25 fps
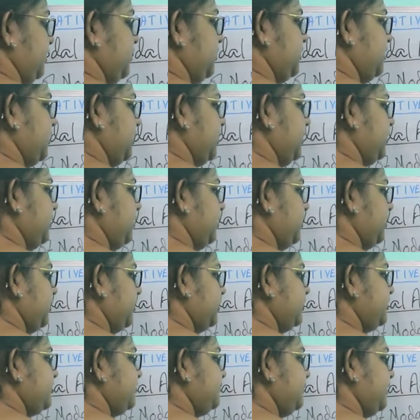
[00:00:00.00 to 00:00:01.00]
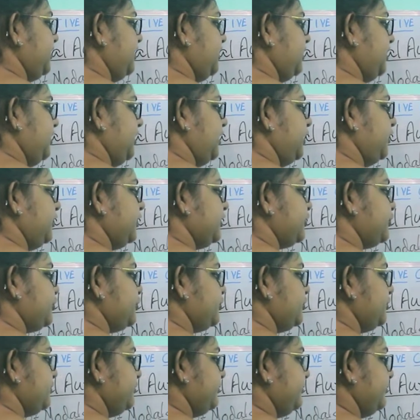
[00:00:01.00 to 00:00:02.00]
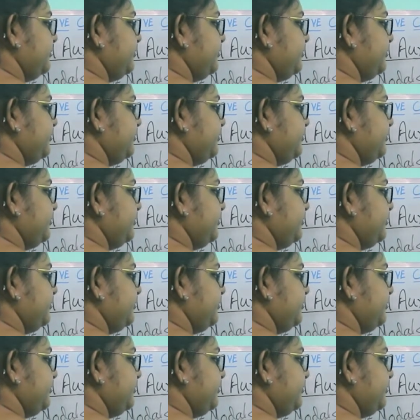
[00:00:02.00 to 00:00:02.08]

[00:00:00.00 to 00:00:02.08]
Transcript: can I speak in English?